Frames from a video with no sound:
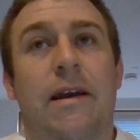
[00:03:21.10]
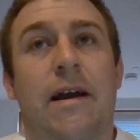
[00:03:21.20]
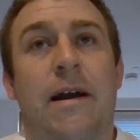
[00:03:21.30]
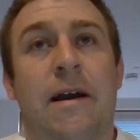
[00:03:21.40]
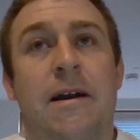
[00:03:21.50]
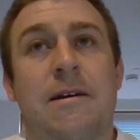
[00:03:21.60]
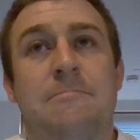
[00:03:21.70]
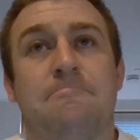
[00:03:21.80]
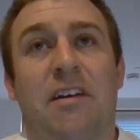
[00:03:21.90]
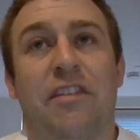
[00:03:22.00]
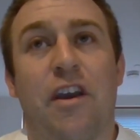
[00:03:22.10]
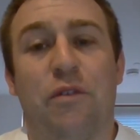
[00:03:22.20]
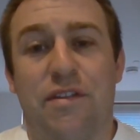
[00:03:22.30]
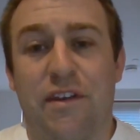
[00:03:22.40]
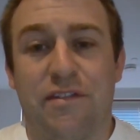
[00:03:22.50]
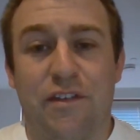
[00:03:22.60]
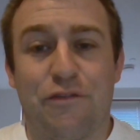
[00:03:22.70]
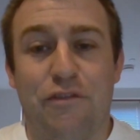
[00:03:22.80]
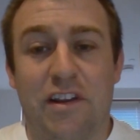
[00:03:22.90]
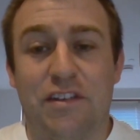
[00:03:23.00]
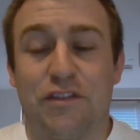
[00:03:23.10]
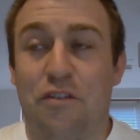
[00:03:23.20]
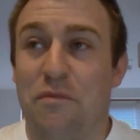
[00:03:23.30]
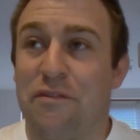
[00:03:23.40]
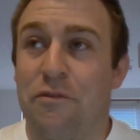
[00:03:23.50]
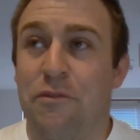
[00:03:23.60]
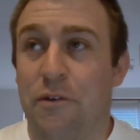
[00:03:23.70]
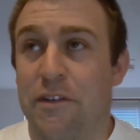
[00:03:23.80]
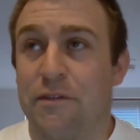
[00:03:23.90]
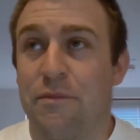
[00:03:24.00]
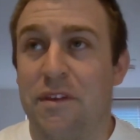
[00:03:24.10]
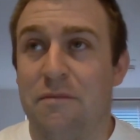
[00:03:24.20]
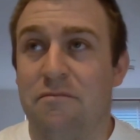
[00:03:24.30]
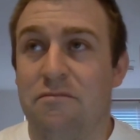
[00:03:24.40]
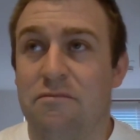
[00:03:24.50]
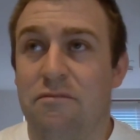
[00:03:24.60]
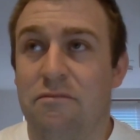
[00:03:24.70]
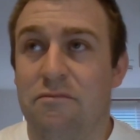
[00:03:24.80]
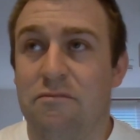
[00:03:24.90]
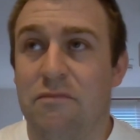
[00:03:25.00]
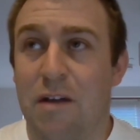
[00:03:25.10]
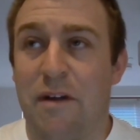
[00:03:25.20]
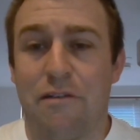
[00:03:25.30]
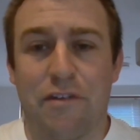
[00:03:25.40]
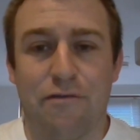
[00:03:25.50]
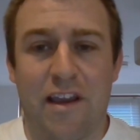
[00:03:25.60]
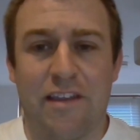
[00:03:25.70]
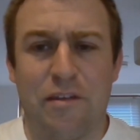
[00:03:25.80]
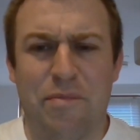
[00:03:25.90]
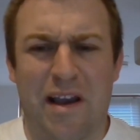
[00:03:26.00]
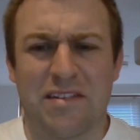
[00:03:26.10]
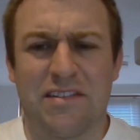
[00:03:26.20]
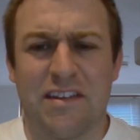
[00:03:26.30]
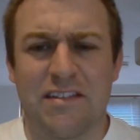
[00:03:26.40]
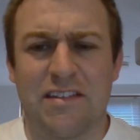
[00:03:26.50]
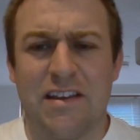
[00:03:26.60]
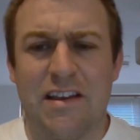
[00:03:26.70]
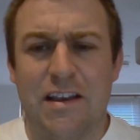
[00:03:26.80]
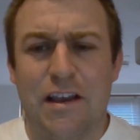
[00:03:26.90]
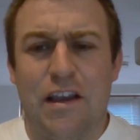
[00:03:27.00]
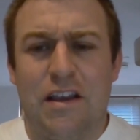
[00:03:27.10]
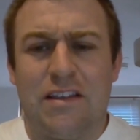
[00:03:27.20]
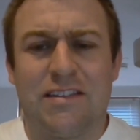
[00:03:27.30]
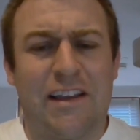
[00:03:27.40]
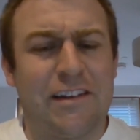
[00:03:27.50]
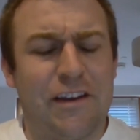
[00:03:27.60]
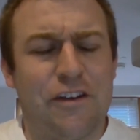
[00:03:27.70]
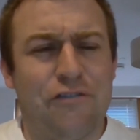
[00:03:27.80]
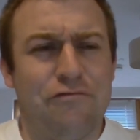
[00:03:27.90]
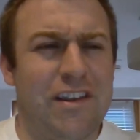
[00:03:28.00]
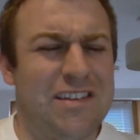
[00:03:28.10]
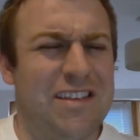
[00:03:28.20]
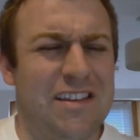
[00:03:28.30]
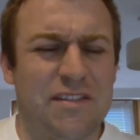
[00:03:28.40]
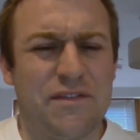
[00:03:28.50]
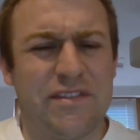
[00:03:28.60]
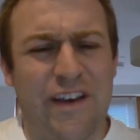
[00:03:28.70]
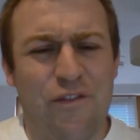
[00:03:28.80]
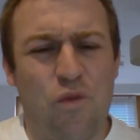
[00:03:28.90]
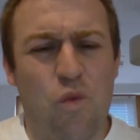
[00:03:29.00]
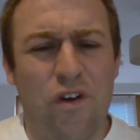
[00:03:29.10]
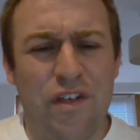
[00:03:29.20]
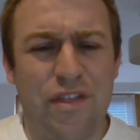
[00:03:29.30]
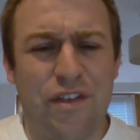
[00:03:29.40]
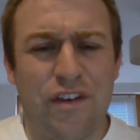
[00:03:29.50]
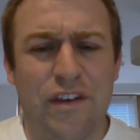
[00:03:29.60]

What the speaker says: And the only thing that's really stopped me from doing something I might regret in the past is, sadly, not really a sense of self-worth,